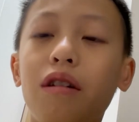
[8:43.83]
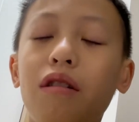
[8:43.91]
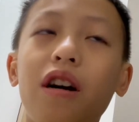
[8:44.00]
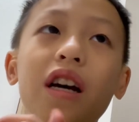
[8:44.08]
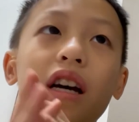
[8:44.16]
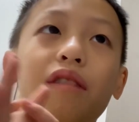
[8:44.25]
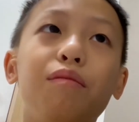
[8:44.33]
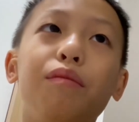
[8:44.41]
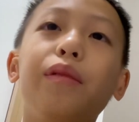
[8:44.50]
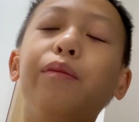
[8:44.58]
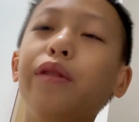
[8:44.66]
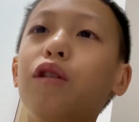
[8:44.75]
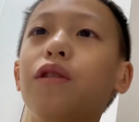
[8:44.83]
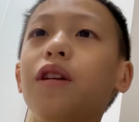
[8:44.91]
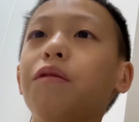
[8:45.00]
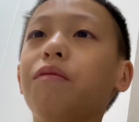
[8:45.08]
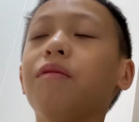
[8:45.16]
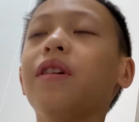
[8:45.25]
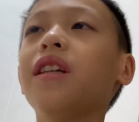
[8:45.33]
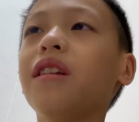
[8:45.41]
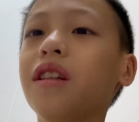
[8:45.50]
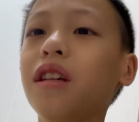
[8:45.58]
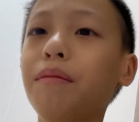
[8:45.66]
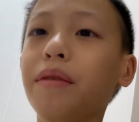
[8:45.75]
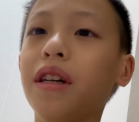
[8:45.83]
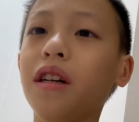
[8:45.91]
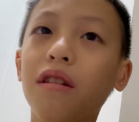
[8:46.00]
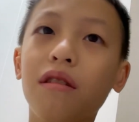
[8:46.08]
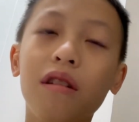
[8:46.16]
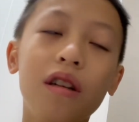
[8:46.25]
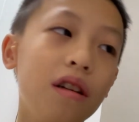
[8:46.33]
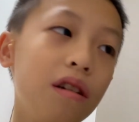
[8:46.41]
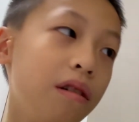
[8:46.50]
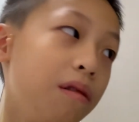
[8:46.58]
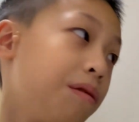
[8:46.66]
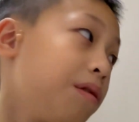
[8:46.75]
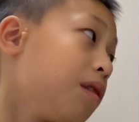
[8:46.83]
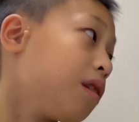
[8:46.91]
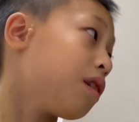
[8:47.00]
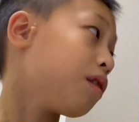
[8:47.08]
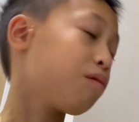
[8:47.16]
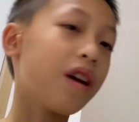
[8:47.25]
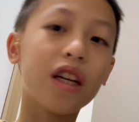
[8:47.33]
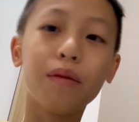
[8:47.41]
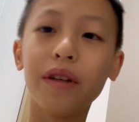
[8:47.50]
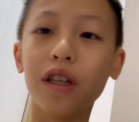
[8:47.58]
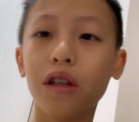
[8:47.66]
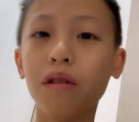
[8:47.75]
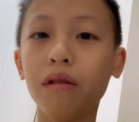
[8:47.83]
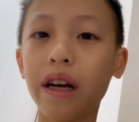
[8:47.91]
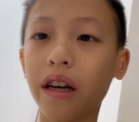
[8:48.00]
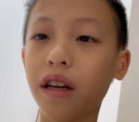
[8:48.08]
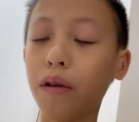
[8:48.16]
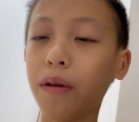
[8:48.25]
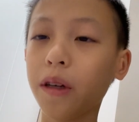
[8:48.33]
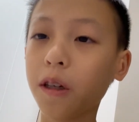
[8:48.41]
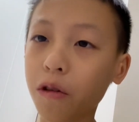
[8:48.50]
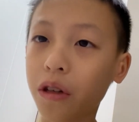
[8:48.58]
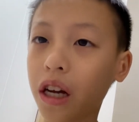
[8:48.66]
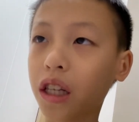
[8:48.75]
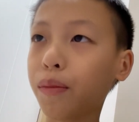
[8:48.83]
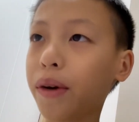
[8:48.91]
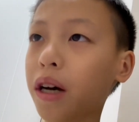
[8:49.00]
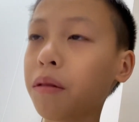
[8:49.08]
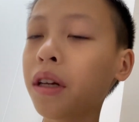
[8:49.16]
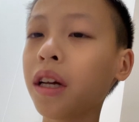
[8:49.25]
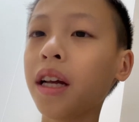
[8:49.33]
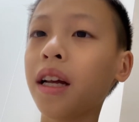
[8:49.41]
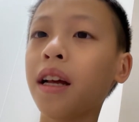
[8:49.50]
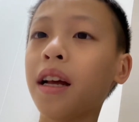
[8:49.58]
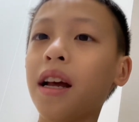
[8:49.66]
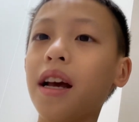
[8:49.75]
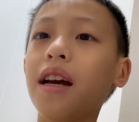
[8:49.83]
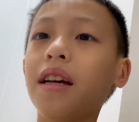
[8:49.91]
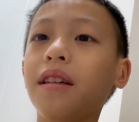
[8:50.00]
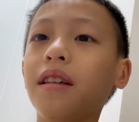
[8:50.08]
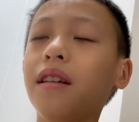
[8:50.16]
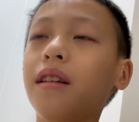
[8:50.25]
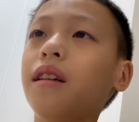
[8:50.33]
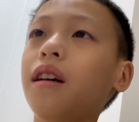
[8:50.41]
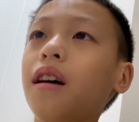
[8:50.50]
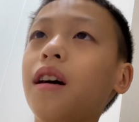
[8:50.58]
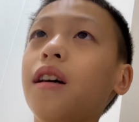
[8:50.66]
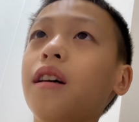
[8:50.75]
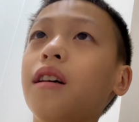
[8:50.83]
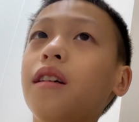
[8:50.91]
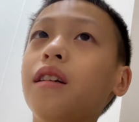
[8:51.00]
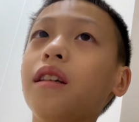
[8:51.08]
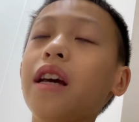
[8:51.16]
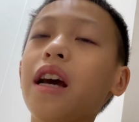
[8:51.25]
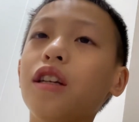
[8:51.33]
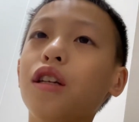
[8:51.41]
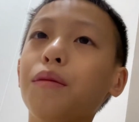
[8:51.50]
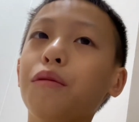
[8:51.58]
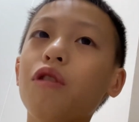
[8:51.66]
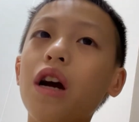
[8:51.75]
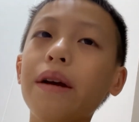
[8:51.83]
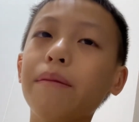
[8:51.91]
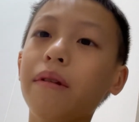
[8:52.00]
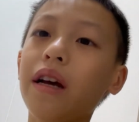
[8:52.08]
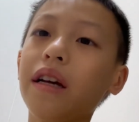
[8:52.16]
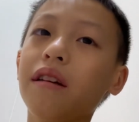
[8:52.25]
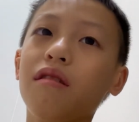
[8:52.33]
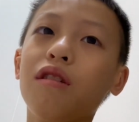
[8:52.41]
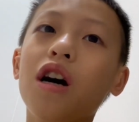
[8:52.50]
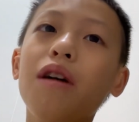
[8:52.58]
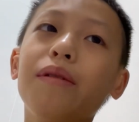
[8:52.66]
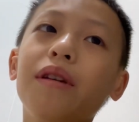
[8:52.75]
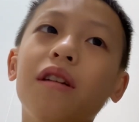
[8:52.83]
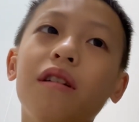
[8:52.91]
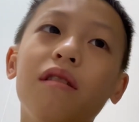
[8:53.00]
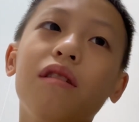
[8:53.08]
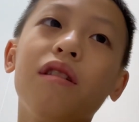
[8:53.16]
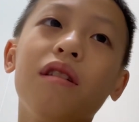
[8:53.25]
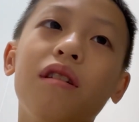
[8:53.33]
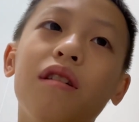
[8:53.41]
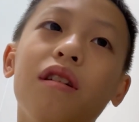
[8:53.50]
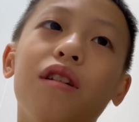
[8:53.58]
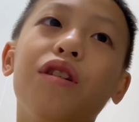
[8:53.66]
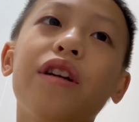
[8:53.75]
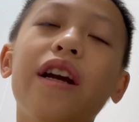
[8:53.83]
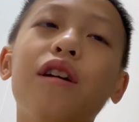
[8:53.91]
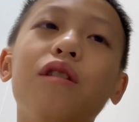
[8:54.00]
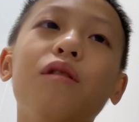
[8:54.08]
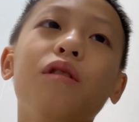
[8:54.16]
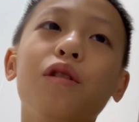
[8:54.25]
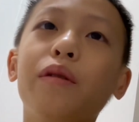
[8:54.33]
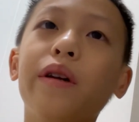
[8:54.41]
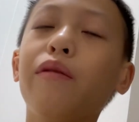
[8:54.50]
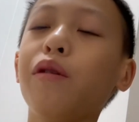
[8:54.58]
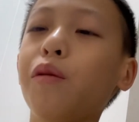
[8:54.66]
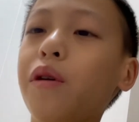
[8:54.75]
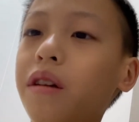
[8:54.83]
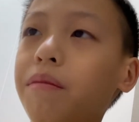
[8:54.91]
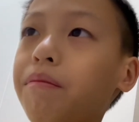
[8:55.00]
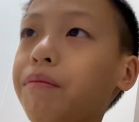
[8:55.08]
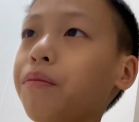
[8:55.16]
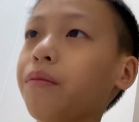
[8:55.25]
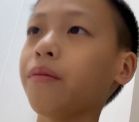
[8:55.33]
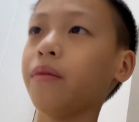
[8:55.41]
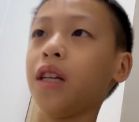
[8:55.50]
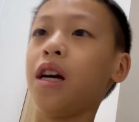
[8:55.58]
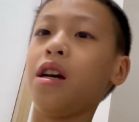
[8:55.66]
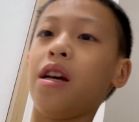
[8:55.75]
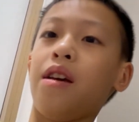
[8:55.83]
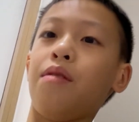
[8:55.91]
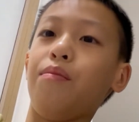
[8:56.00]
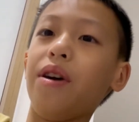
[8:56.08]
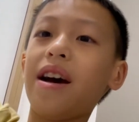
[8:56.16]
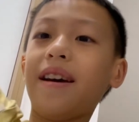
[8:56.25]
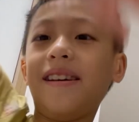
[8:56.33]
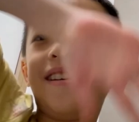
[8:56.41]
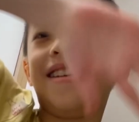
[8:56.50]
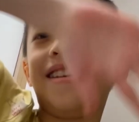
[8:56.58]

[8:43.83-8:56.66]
I haven't been posting recently because of random issues that no one understands about. And yeah, subscribe, like, comment, share, do whatever you want. Bye.